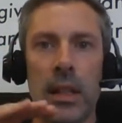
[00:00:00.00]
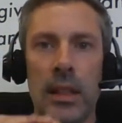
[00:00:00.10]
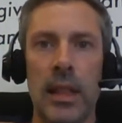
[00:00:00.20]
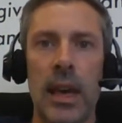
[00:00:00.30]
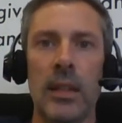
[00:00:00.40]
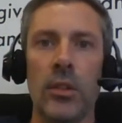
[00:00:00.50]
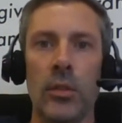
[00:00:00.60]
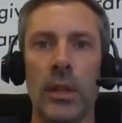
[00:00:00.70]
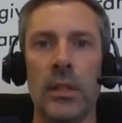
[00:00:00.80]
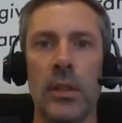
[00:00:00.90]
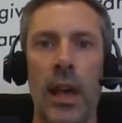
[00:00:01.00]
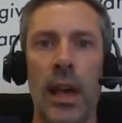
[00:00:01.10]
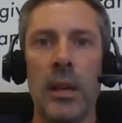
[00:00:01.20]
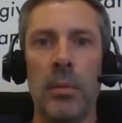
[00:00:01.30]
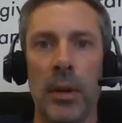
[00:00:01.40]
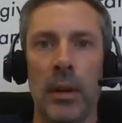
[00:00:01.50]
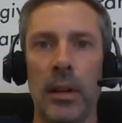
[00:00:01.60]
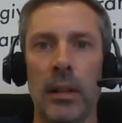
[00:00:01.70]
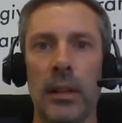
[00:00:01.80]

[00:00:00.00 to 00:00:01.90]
and then you need to API